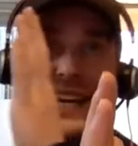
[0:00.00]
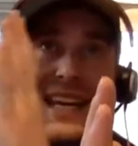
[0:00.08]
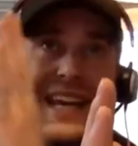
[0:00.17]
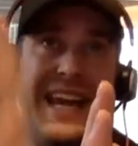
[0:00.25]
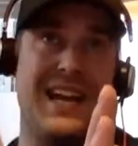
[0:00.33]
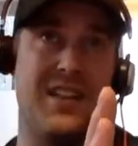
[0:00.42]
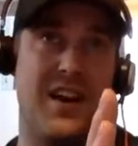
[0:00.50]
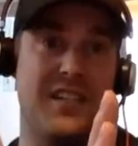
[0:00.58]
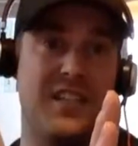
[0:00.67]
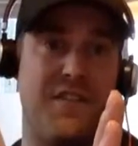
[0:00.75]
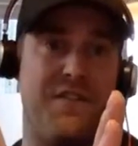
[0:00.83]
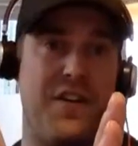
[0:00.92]
get
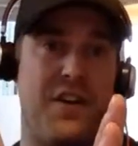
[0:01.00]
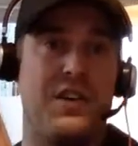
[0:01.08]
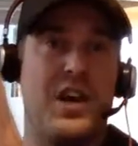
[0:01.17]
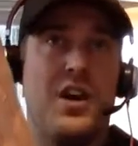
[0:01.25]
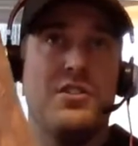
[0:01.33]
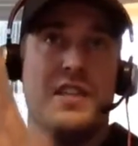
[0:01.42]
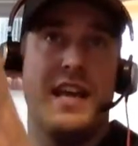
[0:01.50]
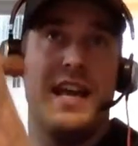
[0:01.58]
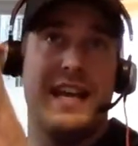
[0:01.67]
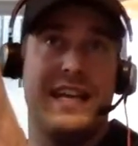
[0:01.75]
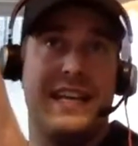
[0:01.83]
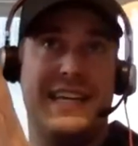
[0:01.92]
lots of photos,
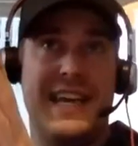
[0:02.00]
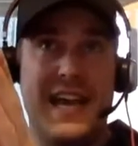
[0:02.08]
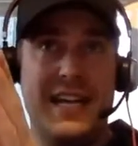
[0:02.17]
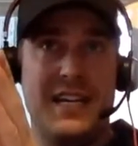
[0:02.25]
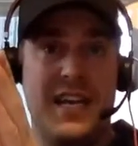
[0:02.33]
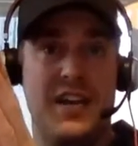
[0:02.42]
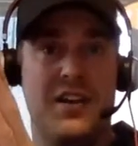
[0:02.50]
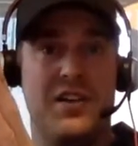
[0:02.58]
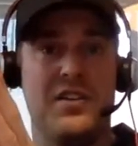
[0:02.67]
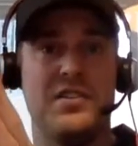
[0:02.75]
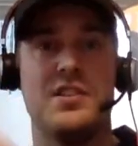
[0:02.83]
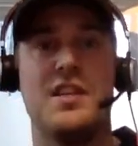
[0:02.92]
get
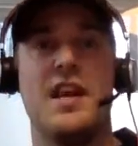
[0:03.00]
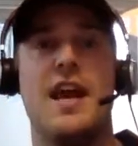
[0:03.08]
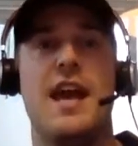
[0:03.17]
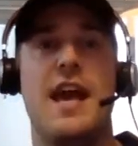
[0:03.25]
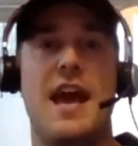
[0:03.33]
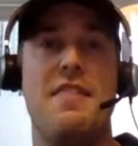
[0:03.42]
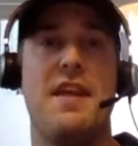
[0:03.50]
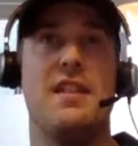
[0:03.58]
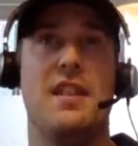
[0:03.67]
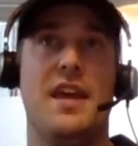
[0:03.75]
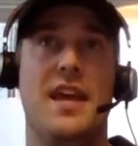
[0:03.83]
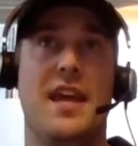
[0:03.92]
deals, and
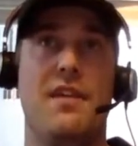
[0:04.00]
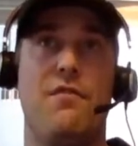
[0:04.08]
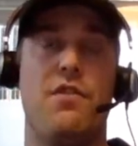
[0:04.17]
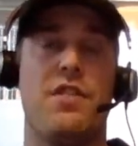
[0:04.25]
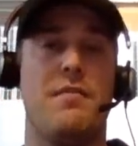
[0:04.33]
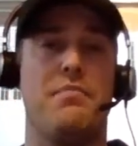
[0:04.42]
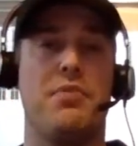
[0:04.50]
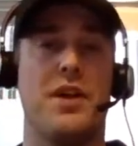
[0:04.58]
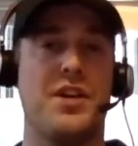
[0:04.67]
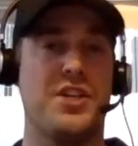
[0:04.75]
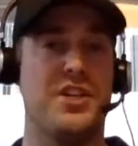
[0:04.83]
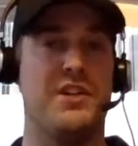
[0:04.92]
then leave with an
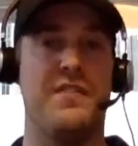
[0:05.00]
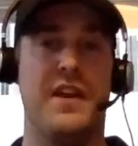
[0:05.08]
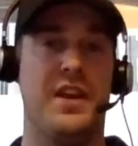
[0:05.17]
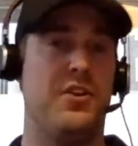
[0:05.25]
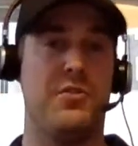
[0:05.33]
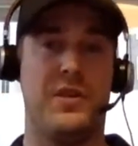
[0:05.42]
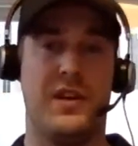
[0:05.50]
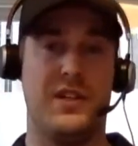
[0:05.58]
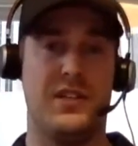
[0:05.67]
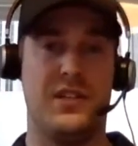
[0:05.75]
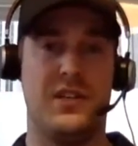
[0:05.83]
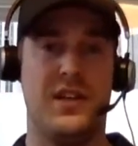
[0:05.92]
impression of
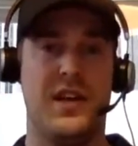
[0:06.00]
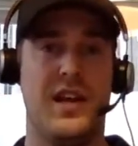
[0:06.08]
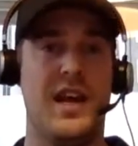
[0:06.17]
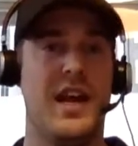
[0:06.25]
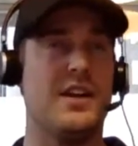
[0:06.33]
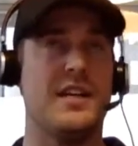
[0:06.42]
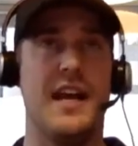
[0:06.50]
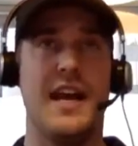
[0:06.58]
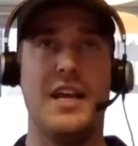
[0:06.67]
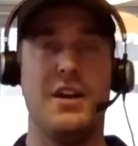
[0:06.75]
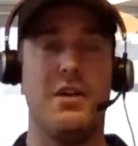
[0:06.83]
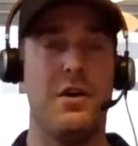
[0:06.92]
increase.
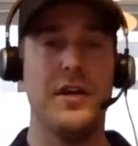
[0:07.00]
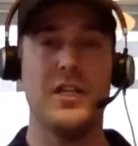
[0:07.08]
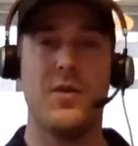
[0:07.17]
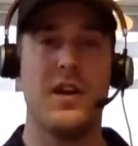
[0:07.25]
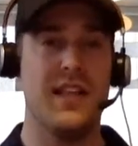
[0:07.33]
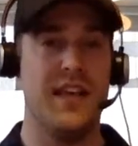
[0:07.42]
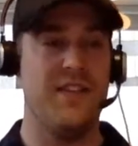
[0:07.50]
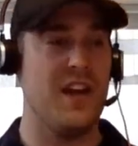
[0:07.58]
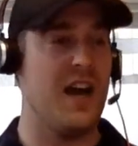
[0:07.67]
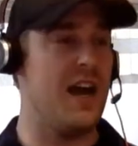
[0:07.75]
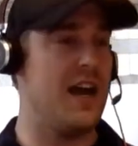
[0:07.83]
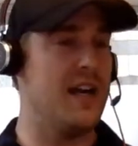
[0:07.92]
Okay, you always want to leave on
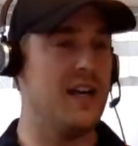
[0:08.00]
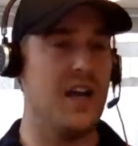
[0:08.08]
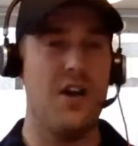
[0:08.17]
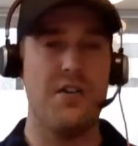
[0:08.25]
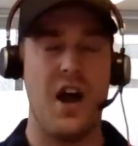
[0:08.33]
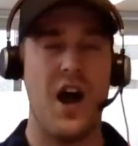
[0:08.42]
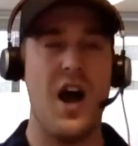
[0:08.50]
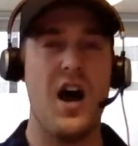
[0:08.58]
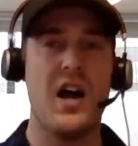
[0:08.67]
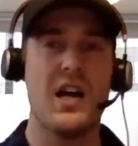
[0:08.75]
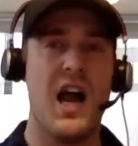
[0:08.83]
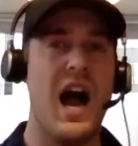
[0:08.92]
a high note, a
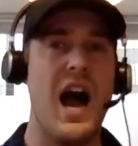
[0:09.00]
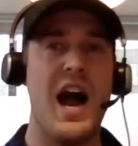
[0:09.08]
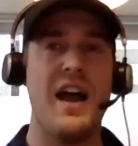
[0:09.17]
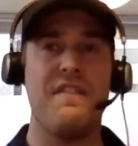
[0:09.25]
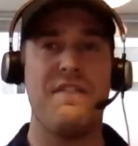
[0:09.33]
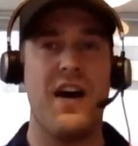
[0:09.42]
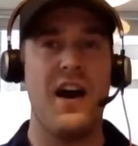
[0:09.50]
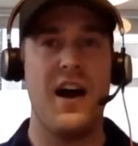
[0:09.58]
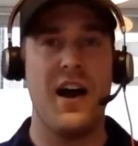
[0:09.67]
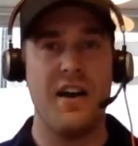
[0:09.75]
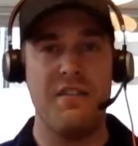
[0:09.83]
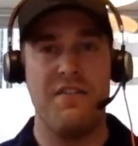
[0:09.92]
hug, a high
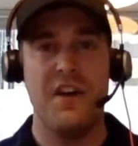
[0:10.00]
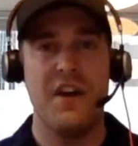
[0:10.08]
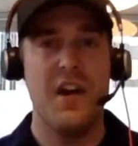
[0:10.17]
five,